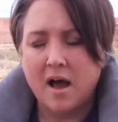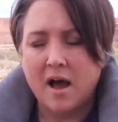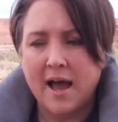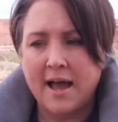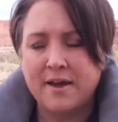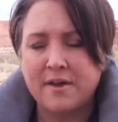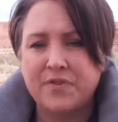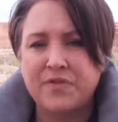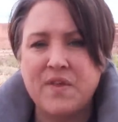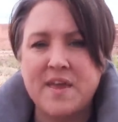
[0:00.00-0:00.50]

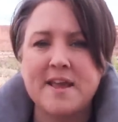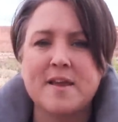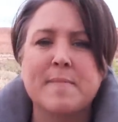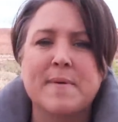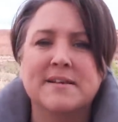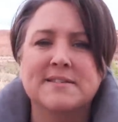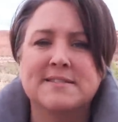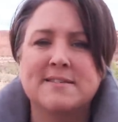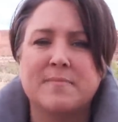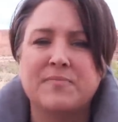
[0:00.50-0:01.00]
I could think
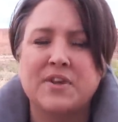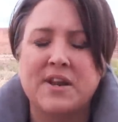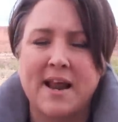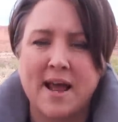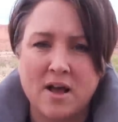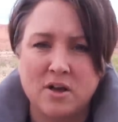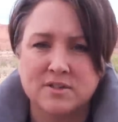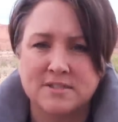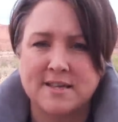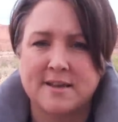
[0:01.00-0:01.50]
about something
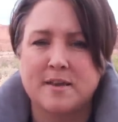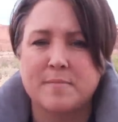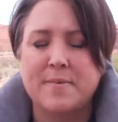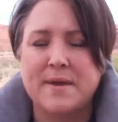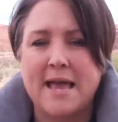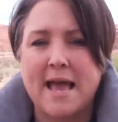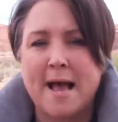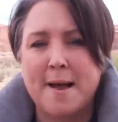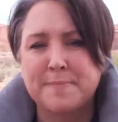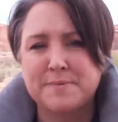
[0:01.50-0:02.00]
else. I could
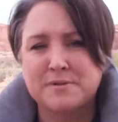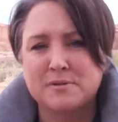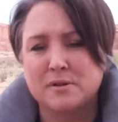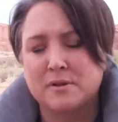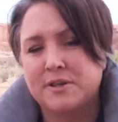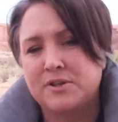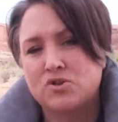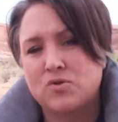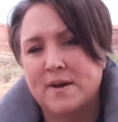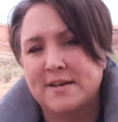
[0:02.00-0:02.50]
be
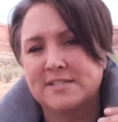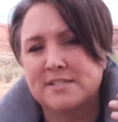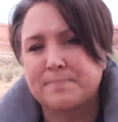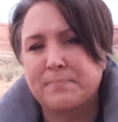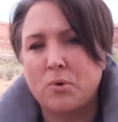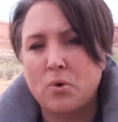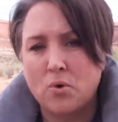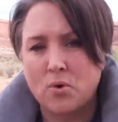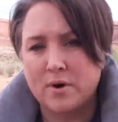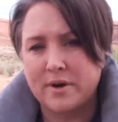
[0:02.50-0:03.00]
absolutely
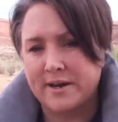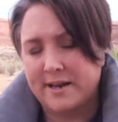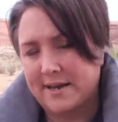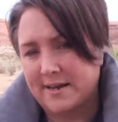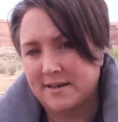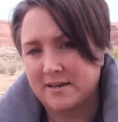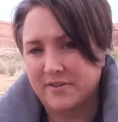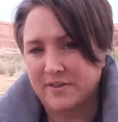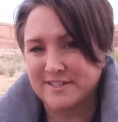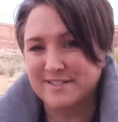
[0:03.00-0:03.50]
transported
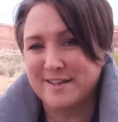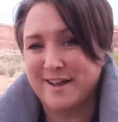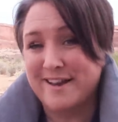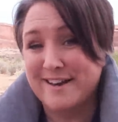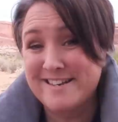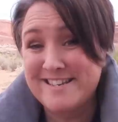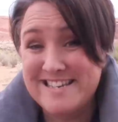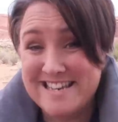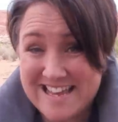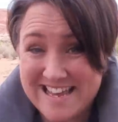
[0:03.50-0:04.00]
into this
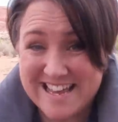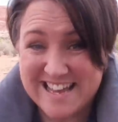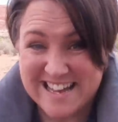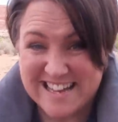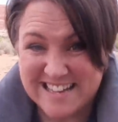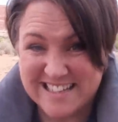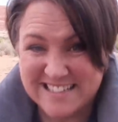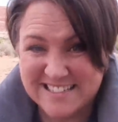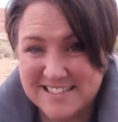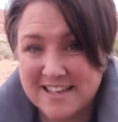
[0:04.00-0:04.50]

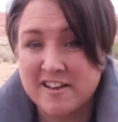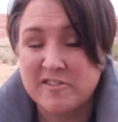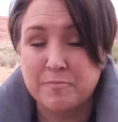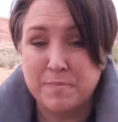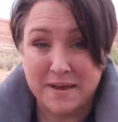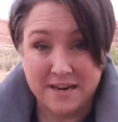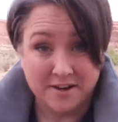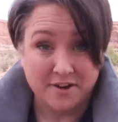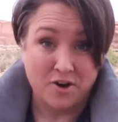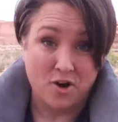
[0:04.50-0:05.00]
idea of
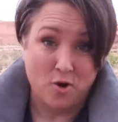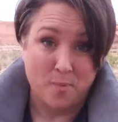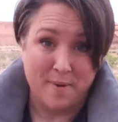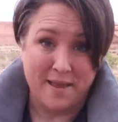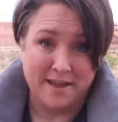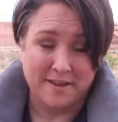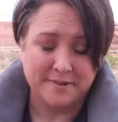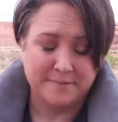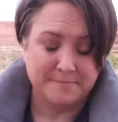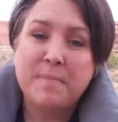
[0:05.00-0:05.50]
being a
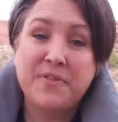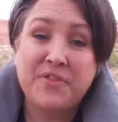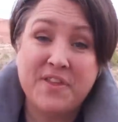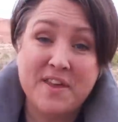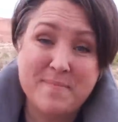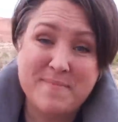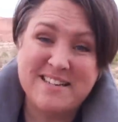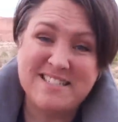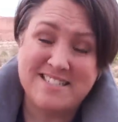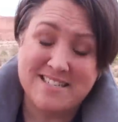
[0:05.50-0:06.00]
nomad. But
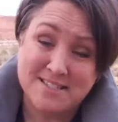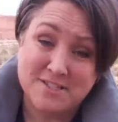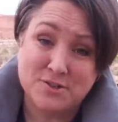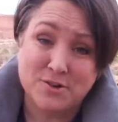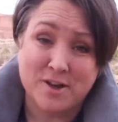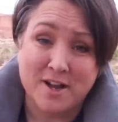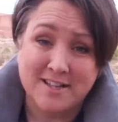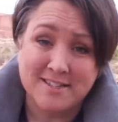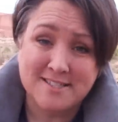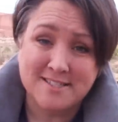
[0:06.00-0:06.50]
then my
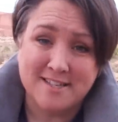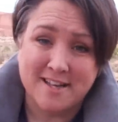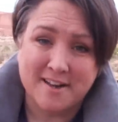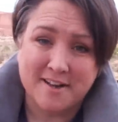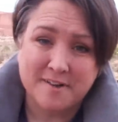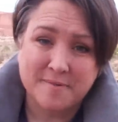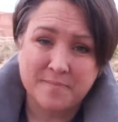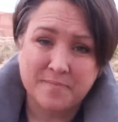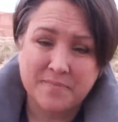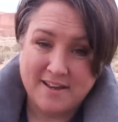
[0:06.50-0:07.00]
sister got
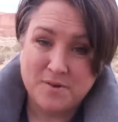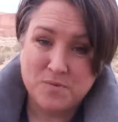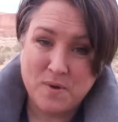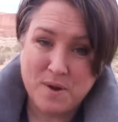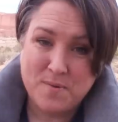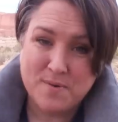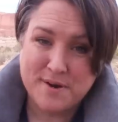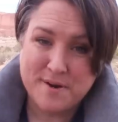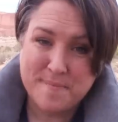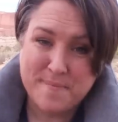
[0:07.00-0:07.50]
sick, and
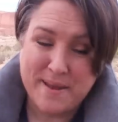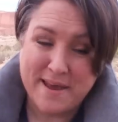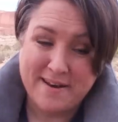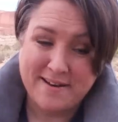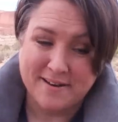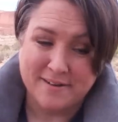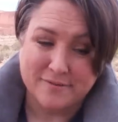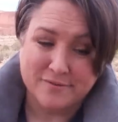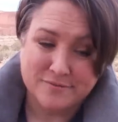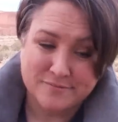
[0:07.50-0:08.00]
we were
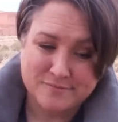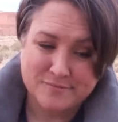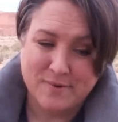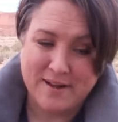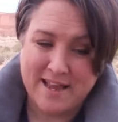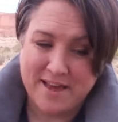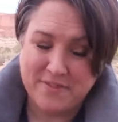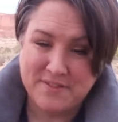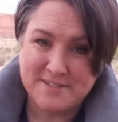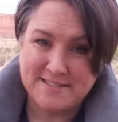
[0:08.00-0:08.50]
competitive.
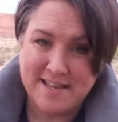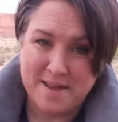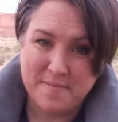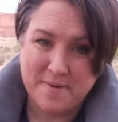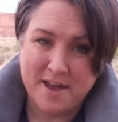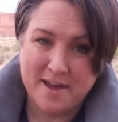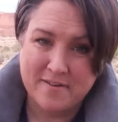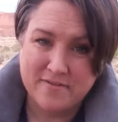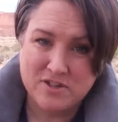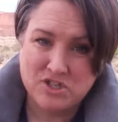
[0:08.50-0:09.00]
We had the same
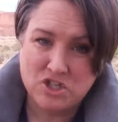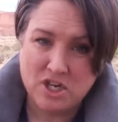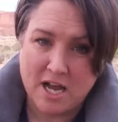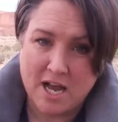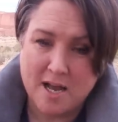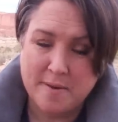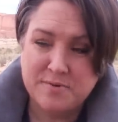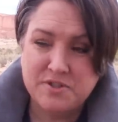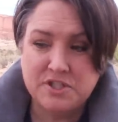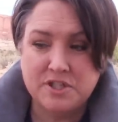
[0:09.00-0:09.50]
kind of a
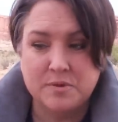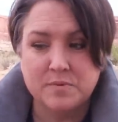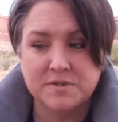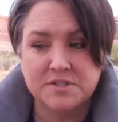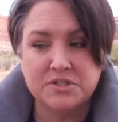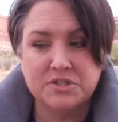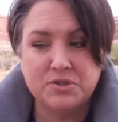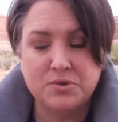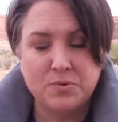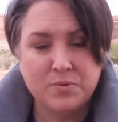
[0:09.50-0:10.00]
job. She
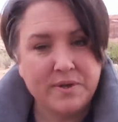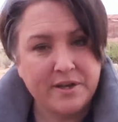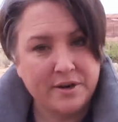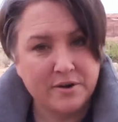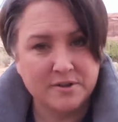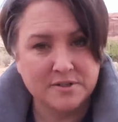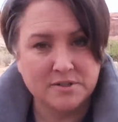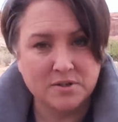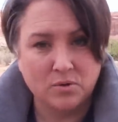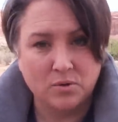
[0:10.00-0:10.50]
was 2
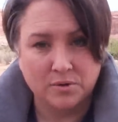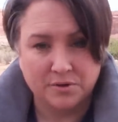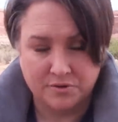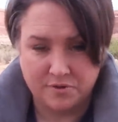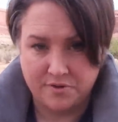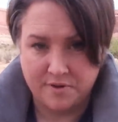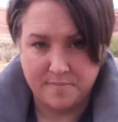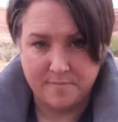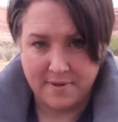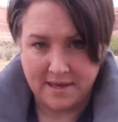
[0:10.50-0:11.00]
years
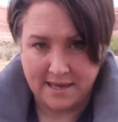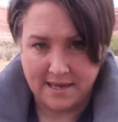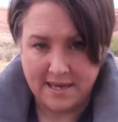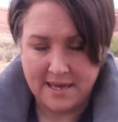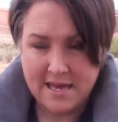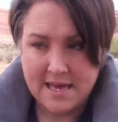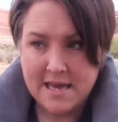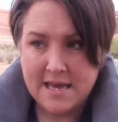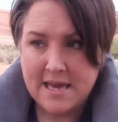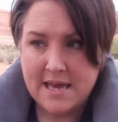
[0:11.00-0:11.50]
older than
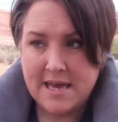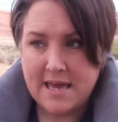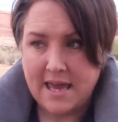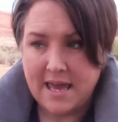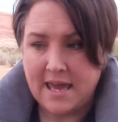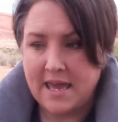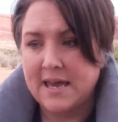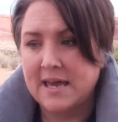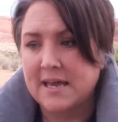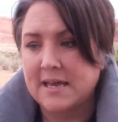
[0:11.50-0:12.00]
me,
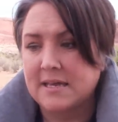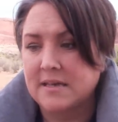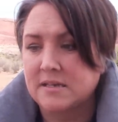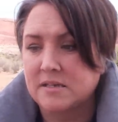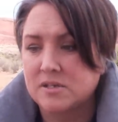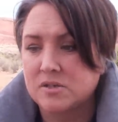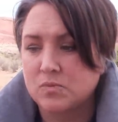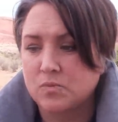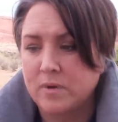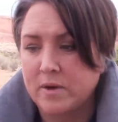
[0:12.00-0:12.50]

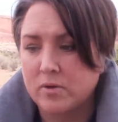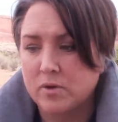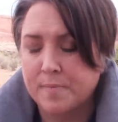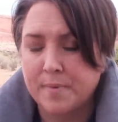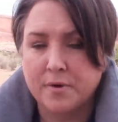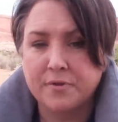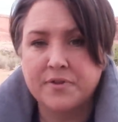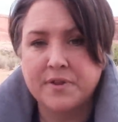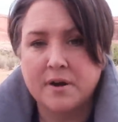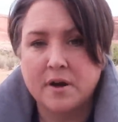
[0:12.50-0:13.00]
and we were
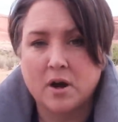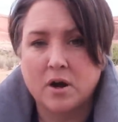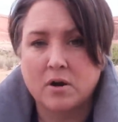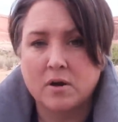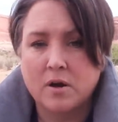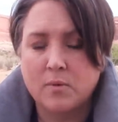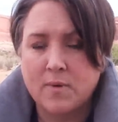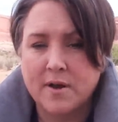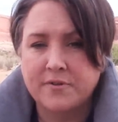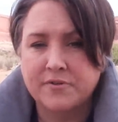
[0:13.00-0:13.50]
both in
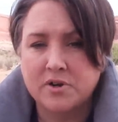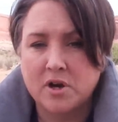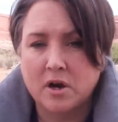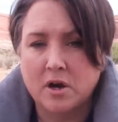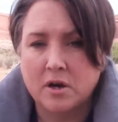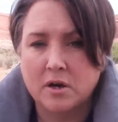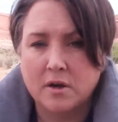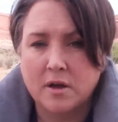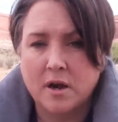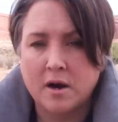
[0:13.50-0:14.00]
around
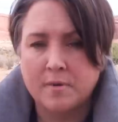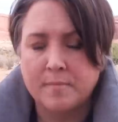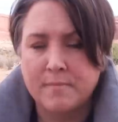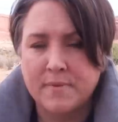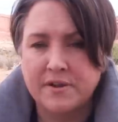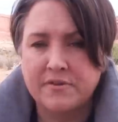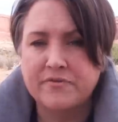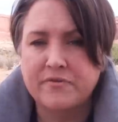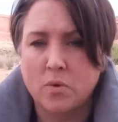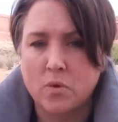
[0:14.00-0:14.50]
our
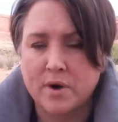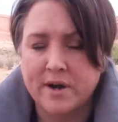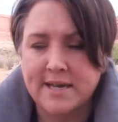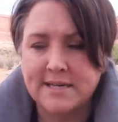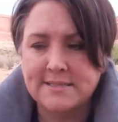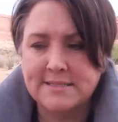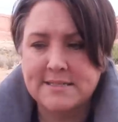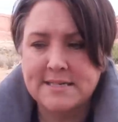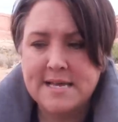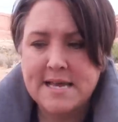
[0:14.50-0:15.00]

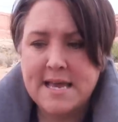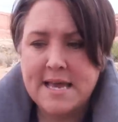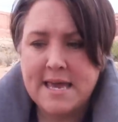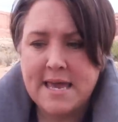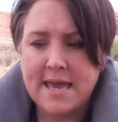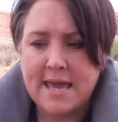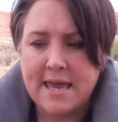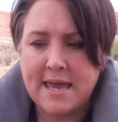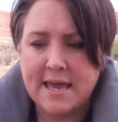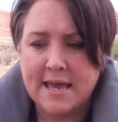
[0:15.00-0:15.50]
mid-40s,
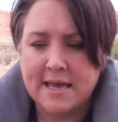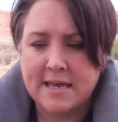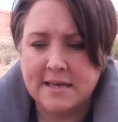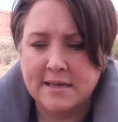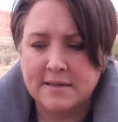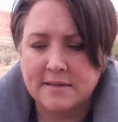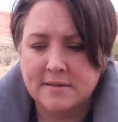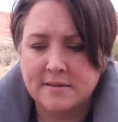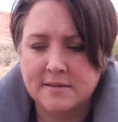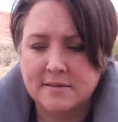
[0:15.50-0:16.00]

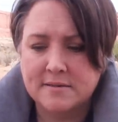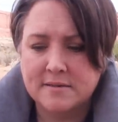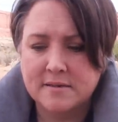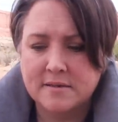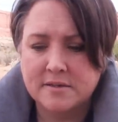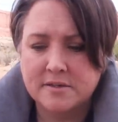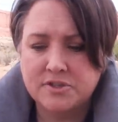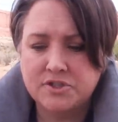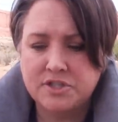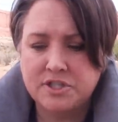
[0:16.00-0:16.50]
and
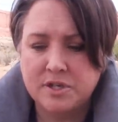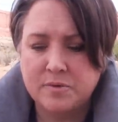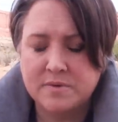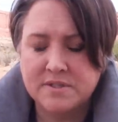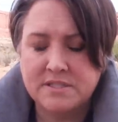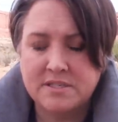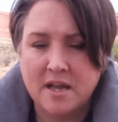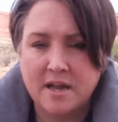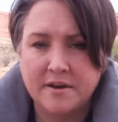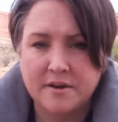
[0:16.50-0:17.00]
she
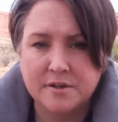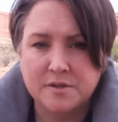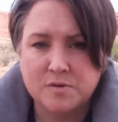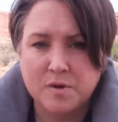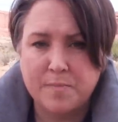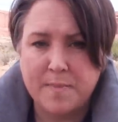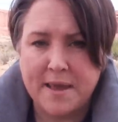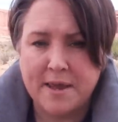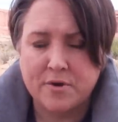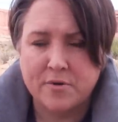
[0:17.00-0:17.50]
was diagnosed
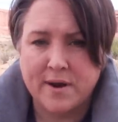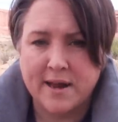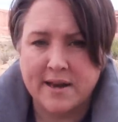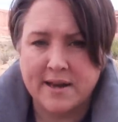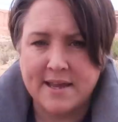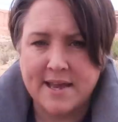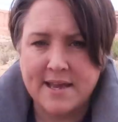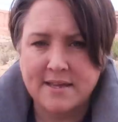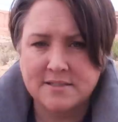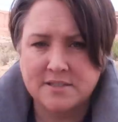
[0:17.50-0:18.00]
with
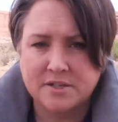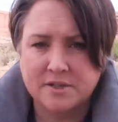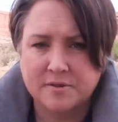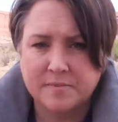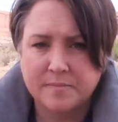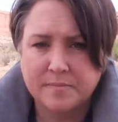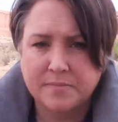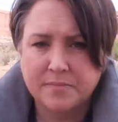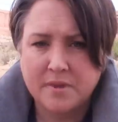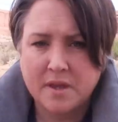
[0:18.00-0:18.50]
pancreatic cancer.